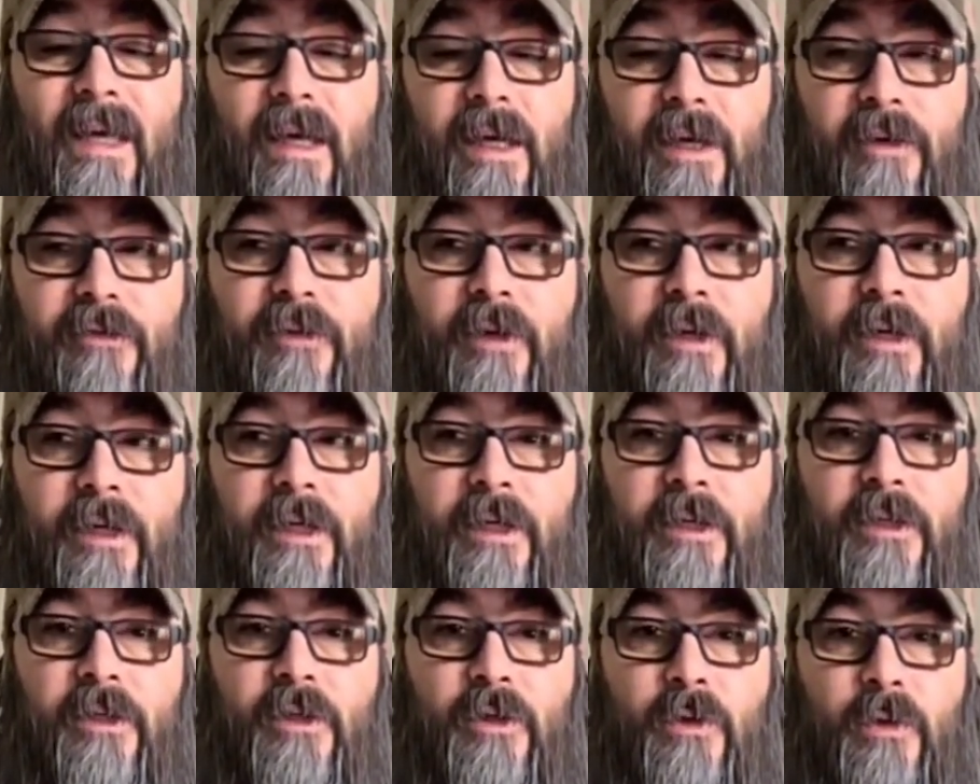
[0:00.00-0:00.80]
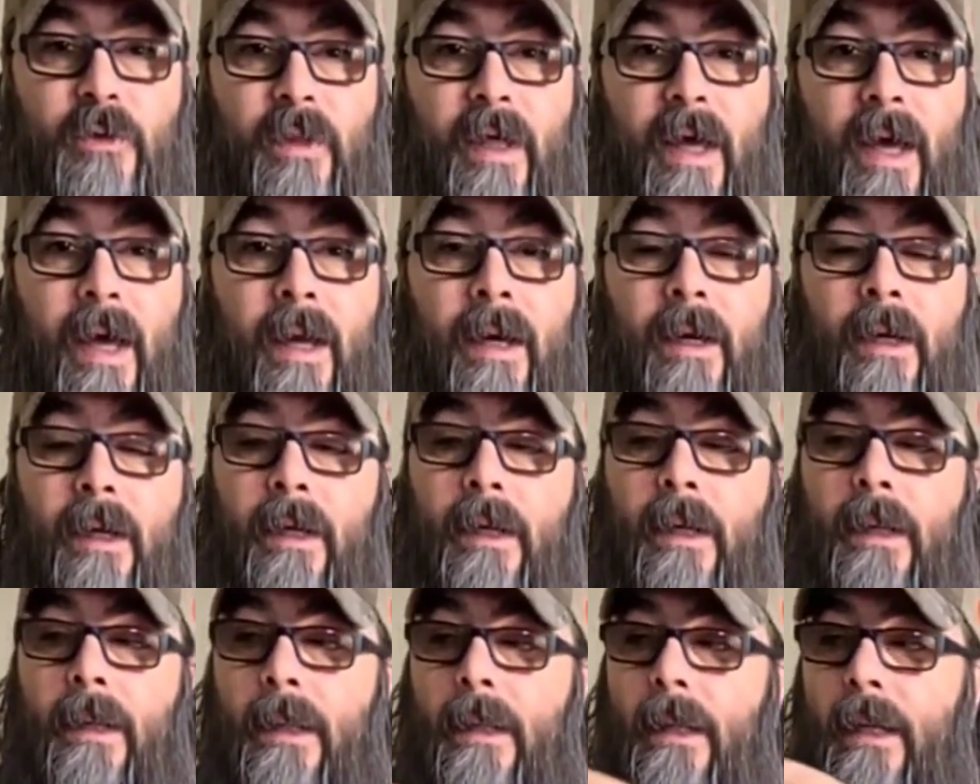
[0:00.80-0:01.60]
If I need to do that,
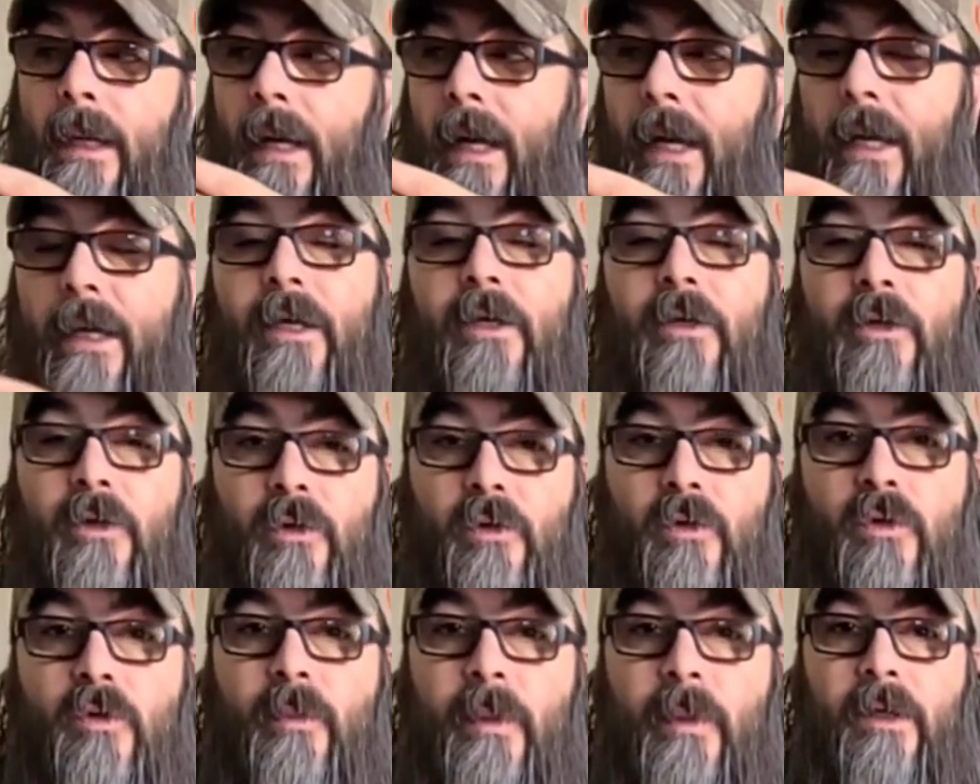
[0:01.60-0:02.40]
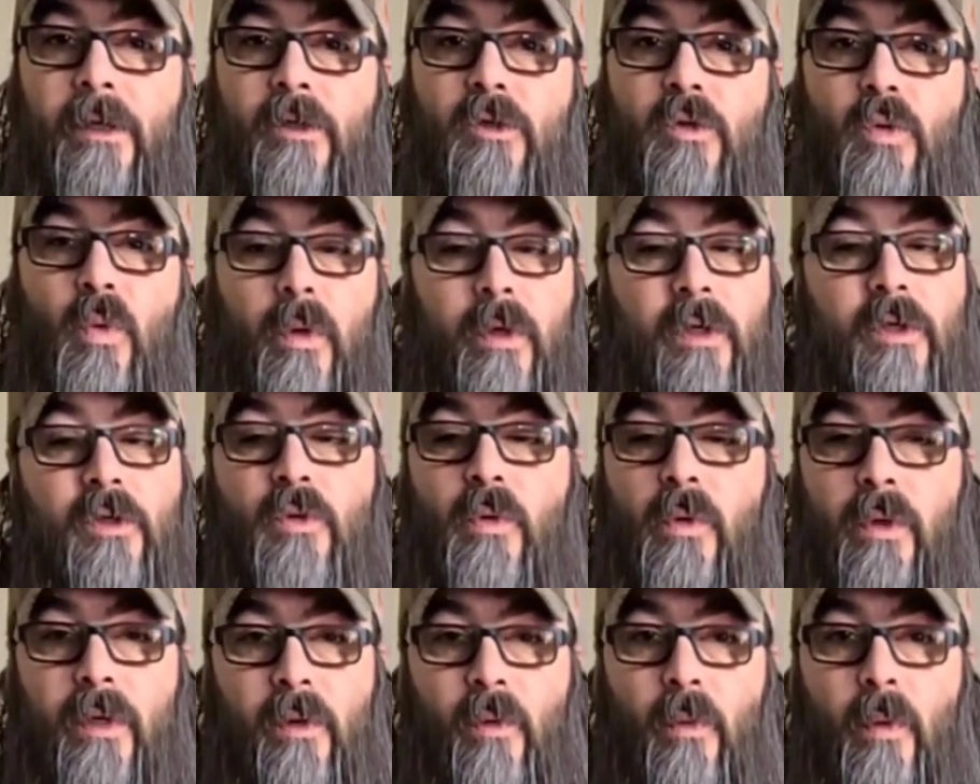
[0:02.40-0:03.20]
I can use
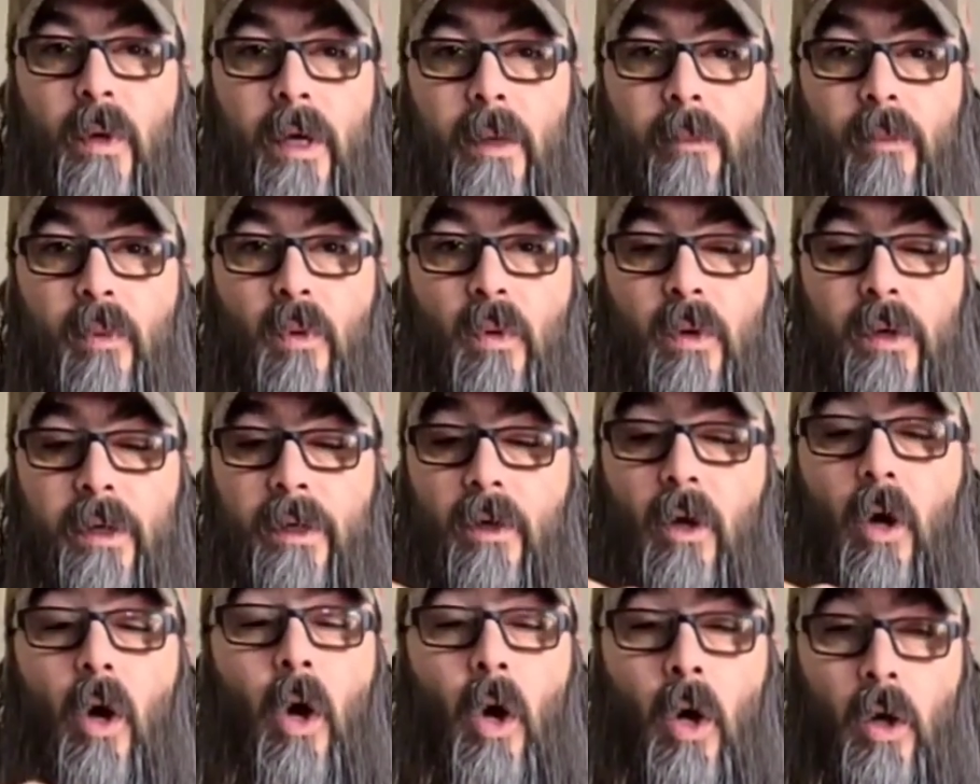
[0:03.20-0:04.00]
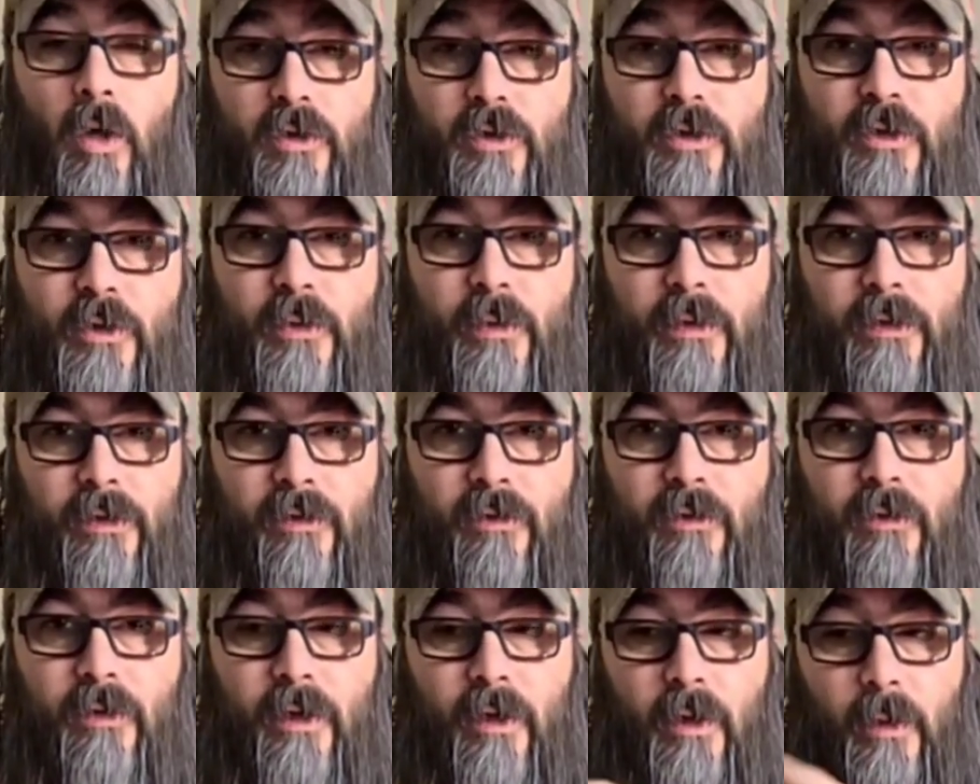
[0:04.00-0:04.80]
2020 Waypoint, also in
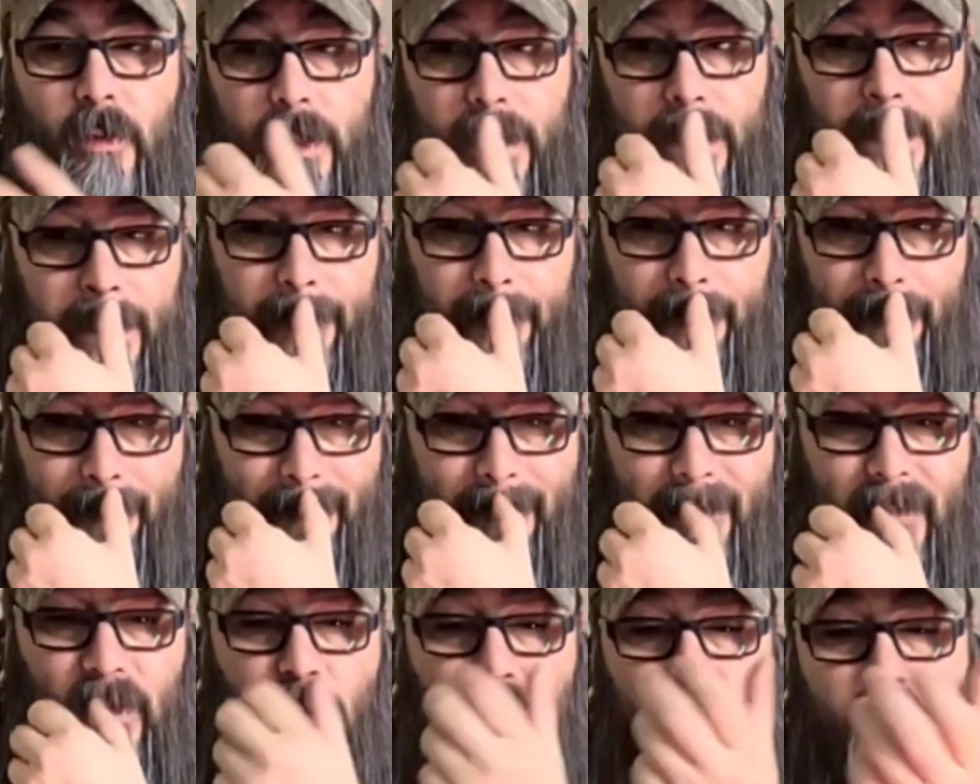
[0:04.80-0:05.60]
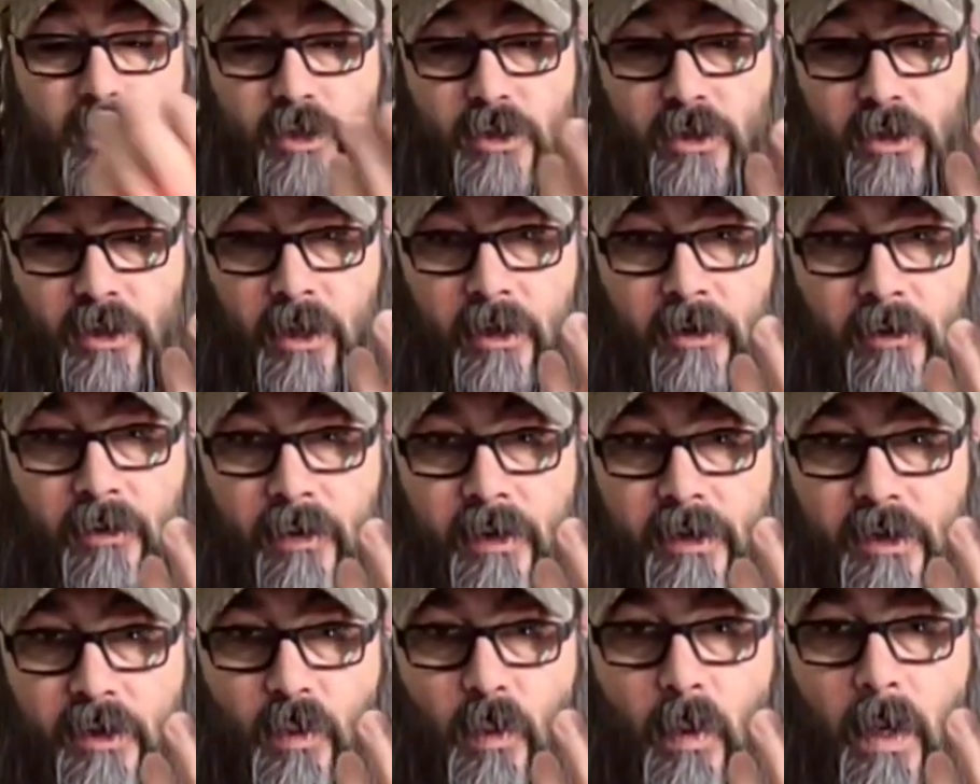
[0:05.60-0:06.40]
308, which is another
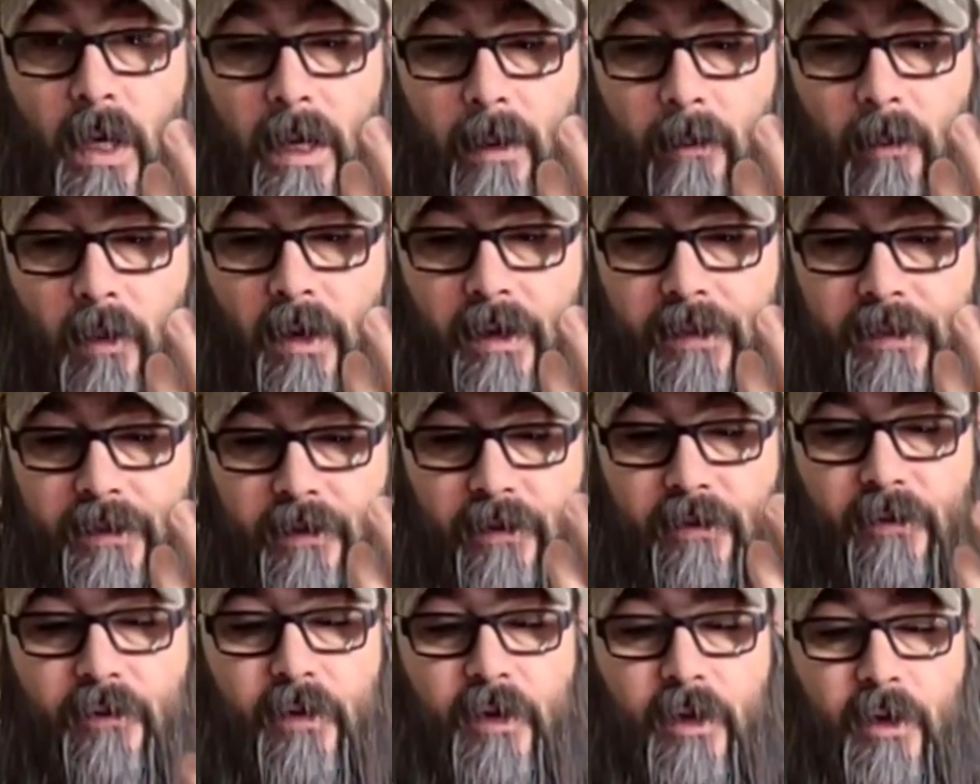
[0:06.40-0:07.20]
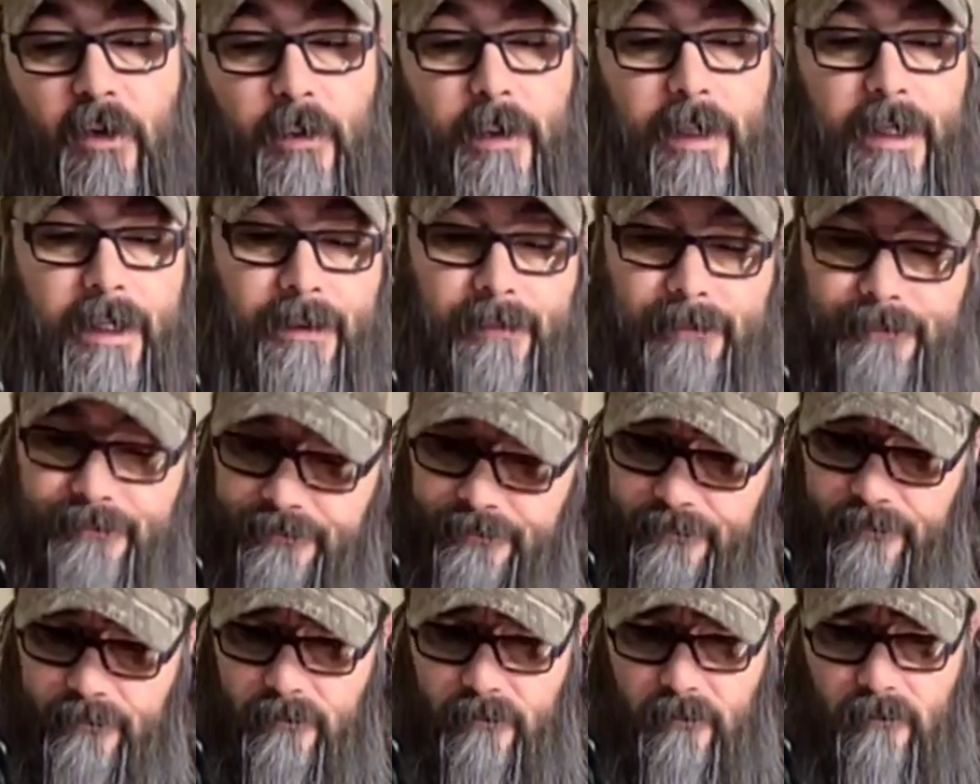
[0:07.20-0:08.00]
reason why I bought the 308.
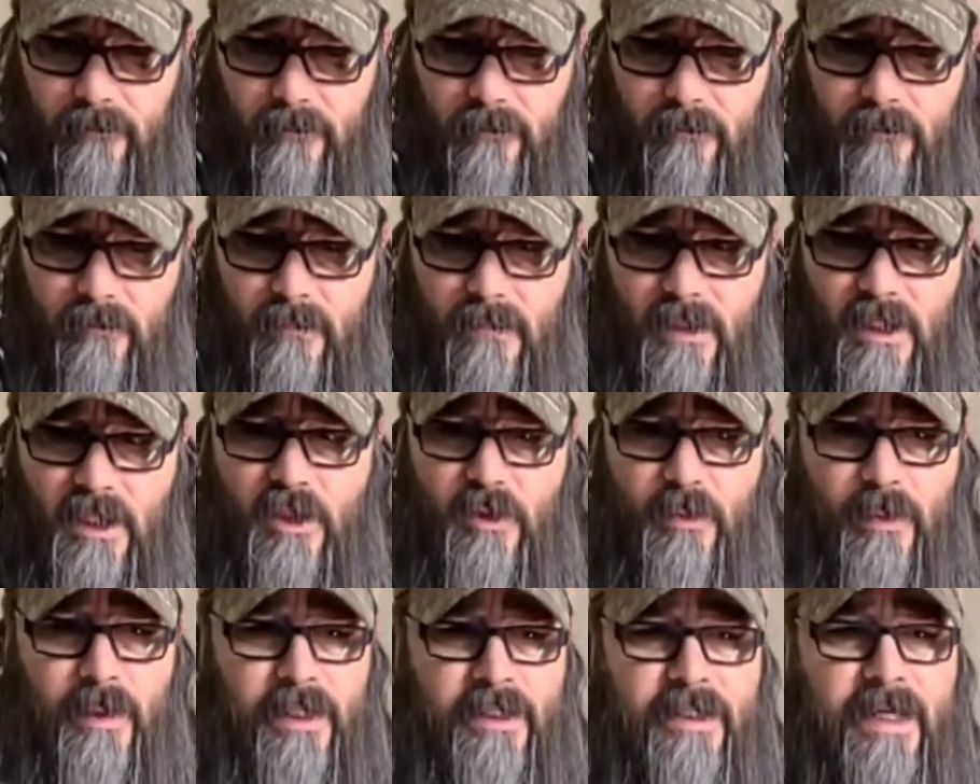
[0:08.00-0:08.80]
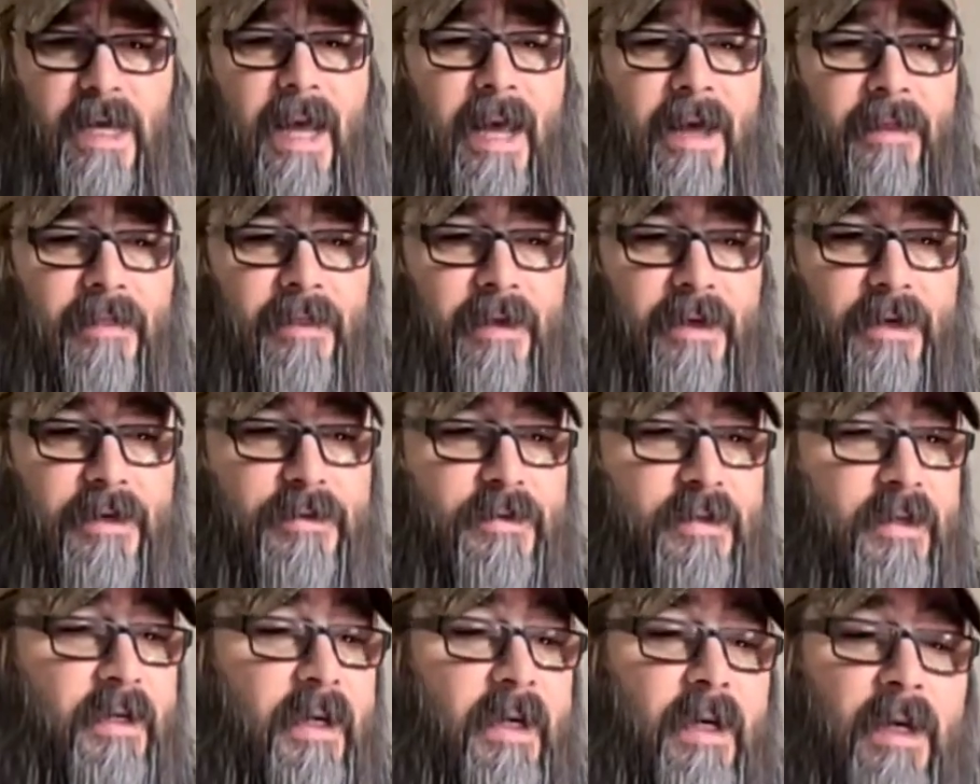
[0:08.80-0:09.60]
It's because I had
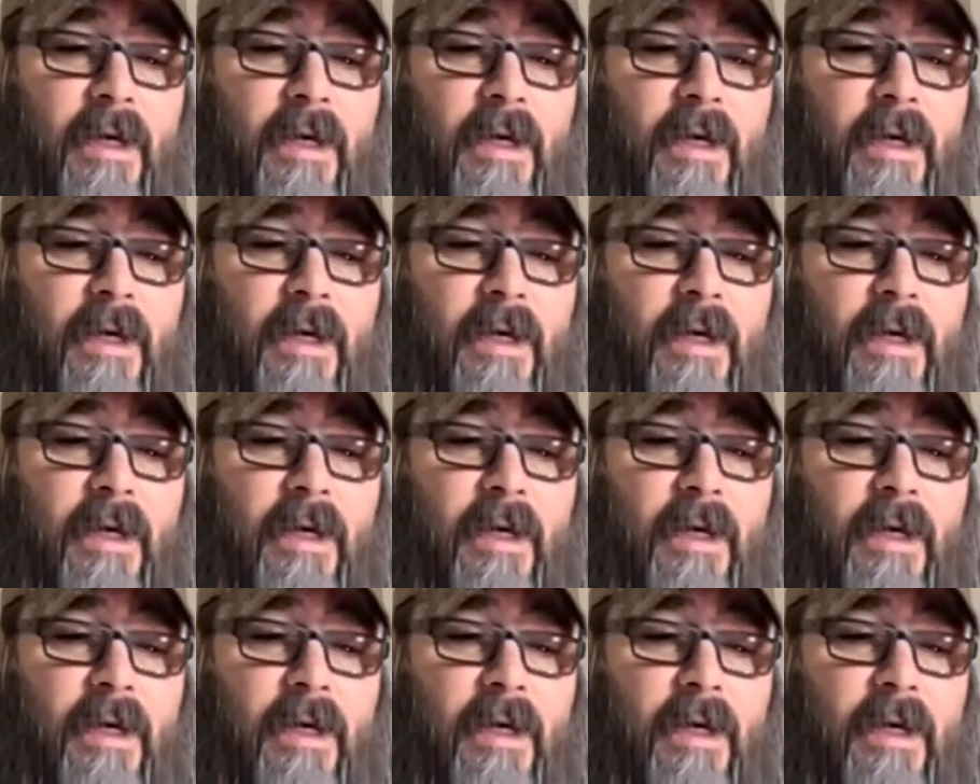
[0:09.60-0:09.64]
this.